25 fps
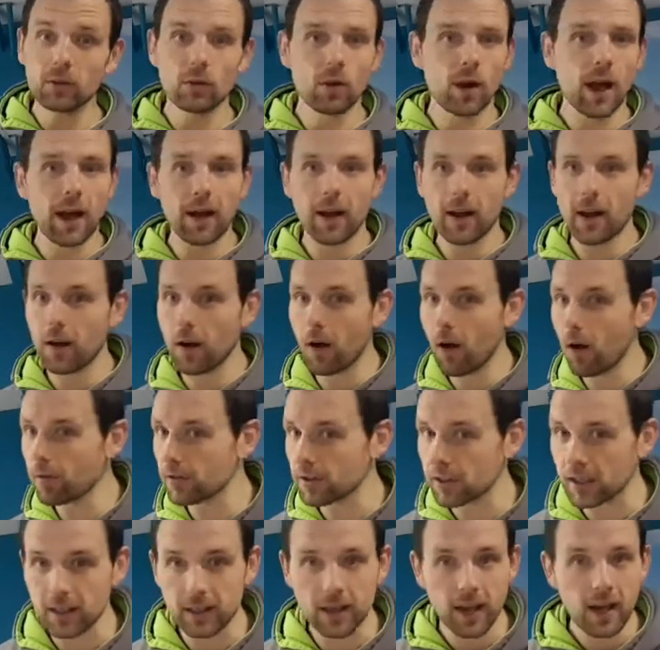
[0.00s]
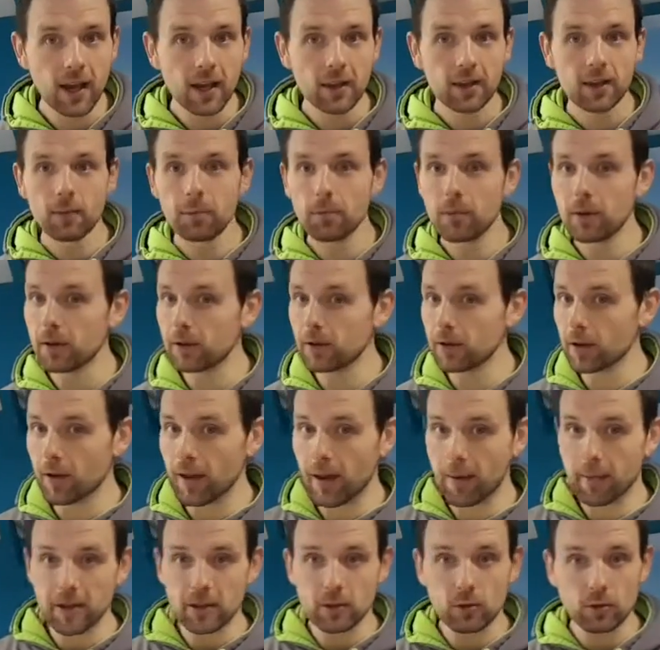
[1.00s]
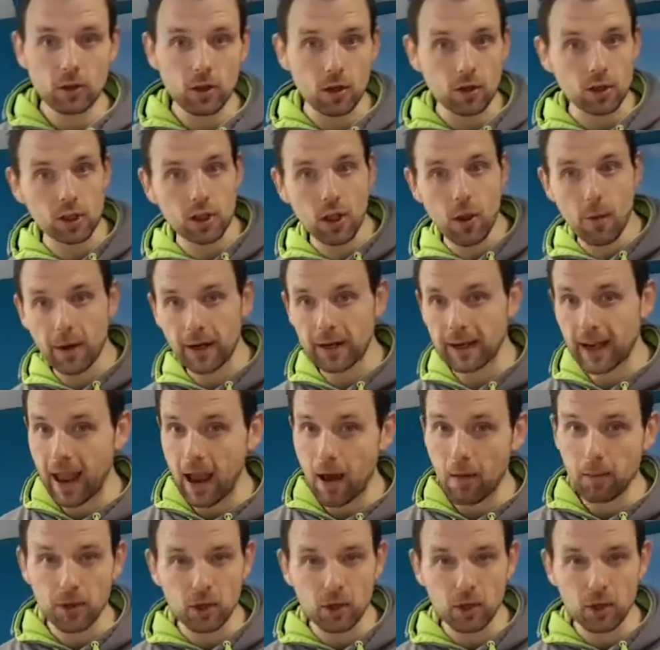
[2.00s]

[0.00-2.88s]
You'll obviously, that means you'll start slowing down,